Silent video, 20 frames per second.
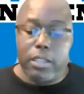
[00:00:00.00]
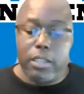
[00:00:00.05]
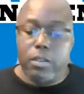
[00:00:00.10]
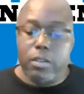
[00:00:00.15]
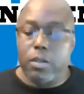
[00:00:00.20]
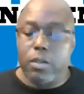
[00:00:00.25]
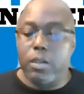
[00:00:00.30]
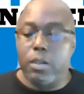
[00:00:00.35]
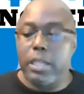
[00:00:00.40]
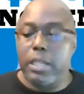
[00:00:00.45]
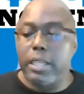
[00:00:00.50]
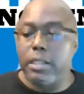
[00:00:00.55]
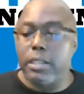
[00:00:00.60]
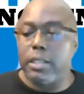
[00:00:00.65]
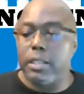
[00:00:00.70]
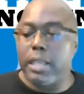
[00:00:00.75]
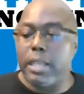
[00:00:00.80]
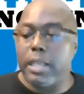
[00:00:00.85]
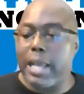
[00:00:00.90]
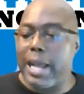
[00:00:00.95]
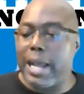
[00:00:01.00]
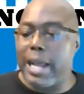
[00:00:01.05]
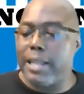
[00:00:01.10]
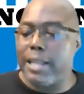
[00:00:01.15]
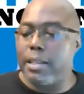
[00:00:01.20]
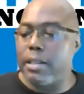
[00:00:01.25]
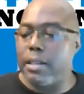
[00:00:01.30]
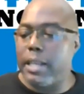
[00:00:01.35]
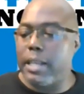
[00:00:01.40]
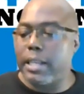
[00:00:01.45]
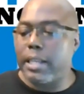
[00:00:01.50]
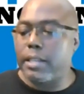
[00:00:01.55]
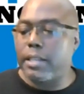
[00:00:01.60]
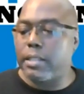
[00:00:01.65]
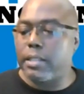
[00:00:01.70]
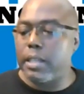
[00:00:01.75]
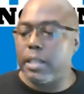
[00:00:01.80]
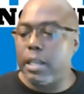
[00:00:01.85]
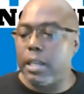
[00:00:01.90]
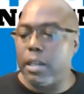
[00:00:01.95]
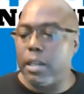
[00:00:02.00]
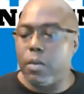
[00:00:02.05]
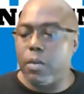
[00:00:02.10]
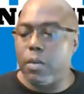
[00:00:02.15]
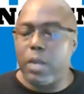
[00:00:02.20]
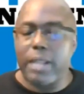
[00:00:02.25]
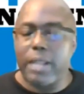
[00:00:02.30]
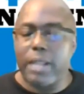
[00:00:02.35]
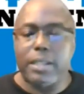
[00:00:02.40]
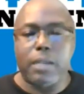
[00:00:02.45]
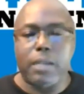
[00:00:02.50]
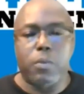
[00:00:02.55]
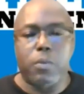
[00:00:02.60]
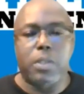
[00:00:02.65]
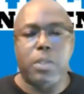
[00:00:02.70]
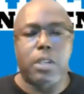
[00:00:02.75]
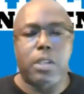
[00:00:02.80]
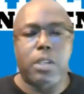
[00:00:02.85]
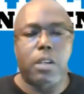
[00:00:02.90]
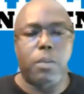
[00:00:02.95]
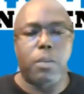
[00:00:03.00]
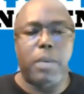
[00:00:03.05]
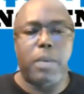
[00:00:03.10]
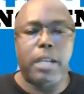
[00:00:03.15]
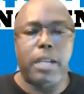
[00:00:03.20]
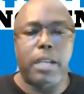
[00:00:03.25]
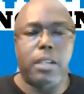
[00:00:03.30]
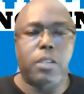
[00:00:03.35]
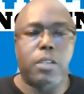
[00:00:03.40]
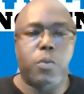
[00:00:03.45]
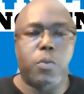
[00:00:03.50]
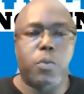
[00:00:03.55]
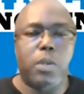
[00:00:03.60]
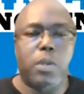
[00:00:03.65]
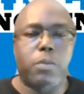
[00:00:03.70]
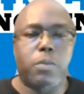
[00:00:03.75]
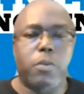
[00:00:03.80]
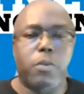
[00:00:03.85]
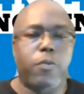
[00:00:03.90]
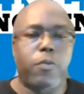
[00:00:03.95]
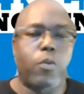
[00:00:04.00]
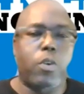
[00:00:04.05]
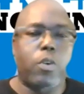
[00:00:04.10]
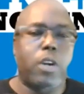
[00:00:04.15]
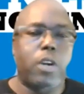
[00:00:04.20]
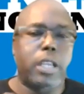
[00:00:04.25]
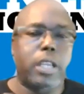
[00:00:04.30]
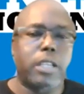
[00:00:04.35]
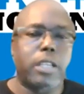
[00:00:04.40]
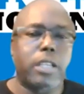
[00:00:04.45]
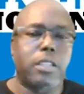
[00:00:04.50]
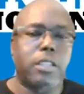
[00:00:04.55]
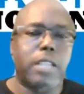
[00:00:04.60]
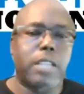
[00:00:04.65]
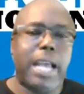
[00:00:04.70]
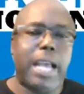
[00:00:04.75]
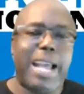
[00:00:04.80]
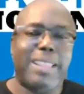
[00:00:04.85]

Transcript: like I said, I think we talked about this once before, is I